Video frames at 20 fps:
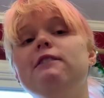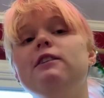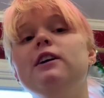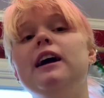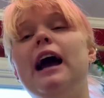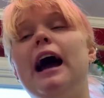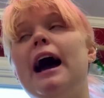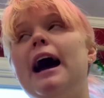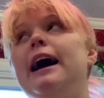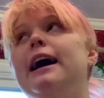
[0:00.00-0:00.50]

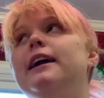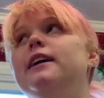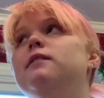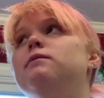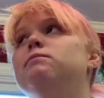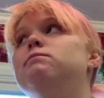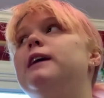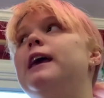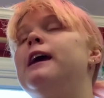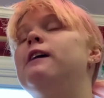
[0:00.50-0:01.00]
had
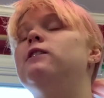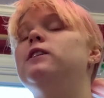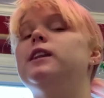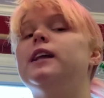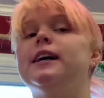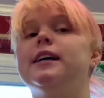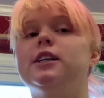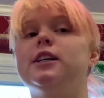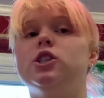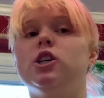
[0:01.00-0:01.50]
K1 the
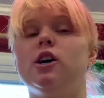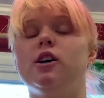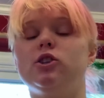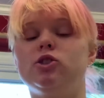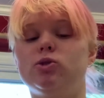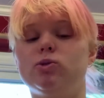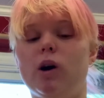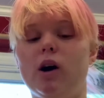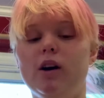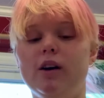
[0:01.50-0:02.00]
Hedgehog
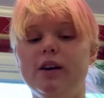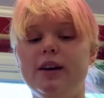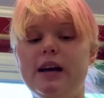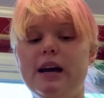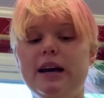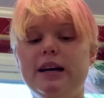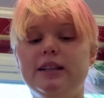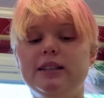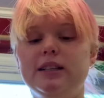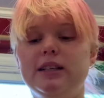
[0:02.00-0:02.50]
drawn
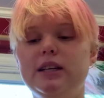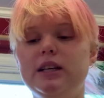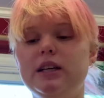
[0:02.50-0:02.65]
yet.